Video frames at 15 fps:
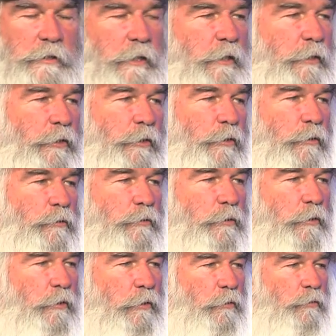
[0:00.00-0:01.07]
10 years
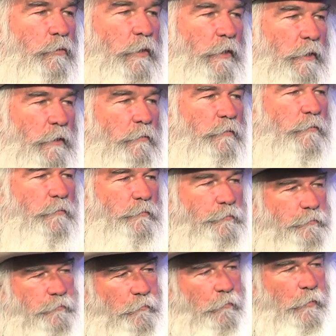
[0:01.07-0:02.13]
ago, I
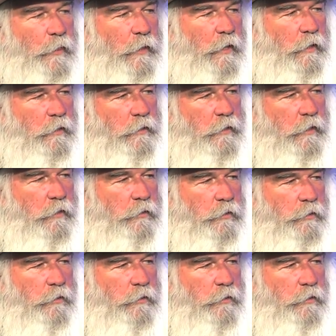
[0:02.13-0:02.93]
got a